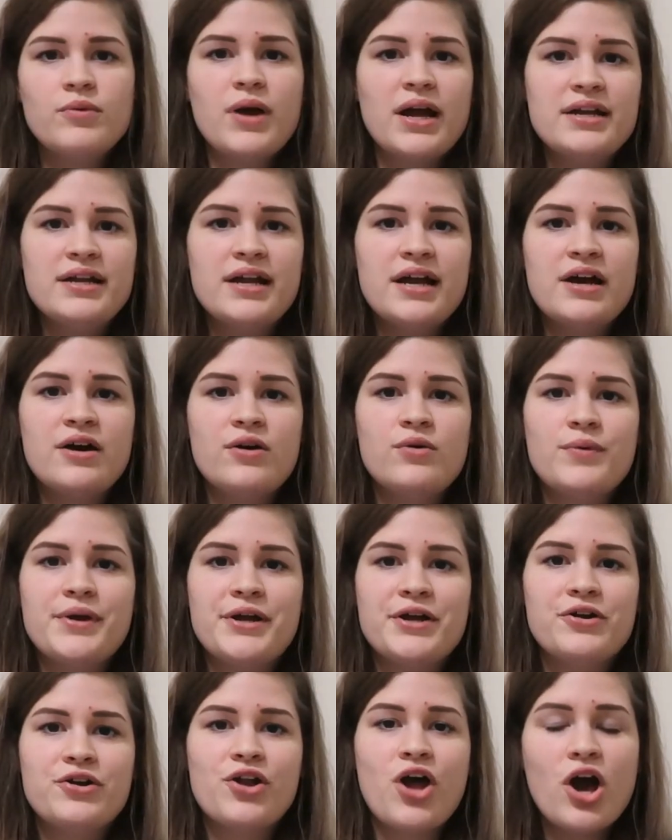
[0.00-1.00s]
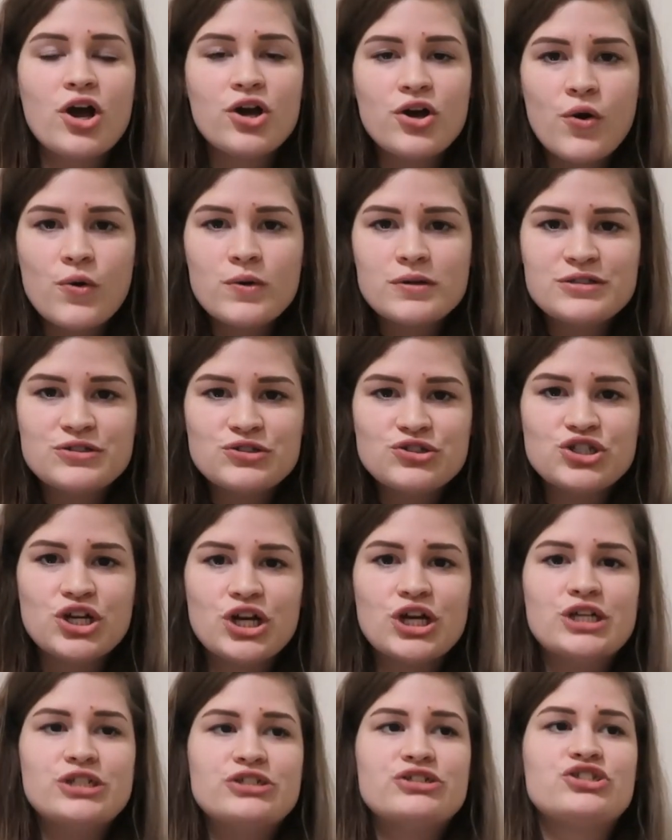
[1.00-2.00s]
Right now we are not going to
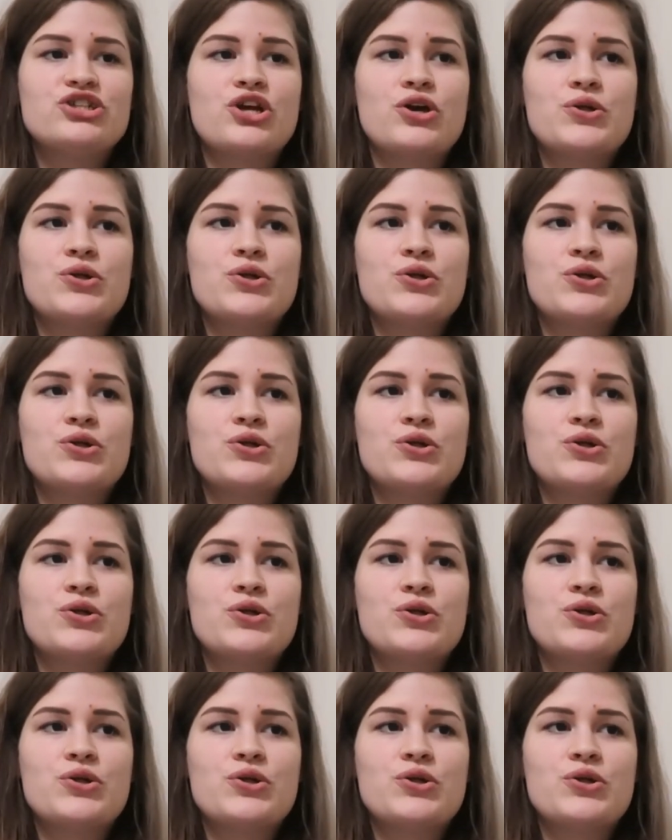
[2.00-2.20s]
church